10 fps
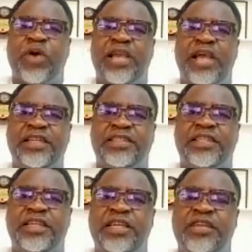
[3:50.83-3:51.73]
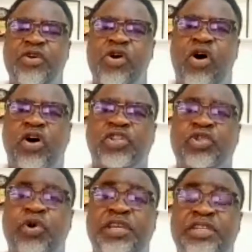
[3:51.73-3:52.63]
So I see
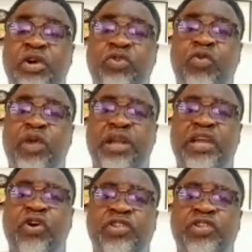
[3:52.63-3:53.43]
also his son quickly